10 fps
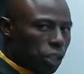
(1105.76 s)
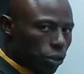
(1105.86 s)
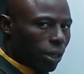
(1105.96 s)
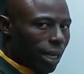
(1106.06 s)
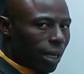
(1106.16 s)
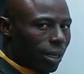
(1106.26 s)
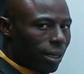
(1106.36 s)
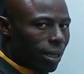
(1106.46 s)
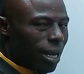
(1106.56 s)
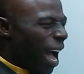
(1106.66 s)
each other
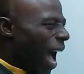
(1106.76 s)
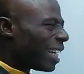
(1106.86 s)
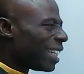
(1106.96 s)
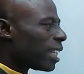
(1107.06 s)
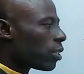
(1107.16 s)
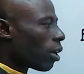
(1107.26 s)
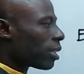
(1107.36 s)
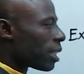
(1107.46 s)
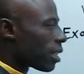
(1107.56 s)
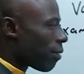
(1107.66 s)
and the
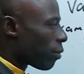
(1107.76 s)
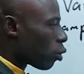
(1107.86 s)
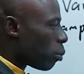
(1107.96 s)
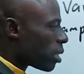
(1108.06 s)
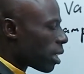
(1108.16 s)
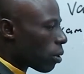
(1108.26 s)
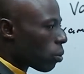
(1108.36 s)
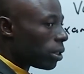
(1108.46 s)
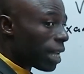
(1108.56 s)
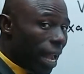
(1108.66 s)
result is given to be
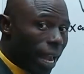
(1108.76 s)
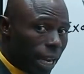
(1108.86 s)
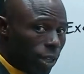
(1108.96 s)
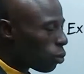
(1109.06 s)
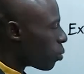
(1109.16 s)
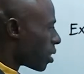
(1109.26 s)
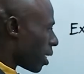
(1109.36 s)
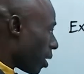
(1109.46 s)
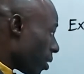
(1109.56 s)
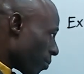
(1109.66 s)
0, then you will
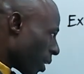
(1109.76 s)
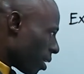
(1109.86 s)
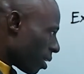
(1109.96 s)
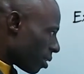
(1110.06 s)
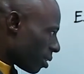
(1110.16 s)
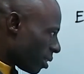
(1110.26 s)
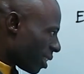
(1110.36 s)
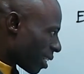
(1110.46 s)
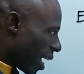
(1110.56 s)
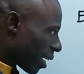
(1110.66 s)
say this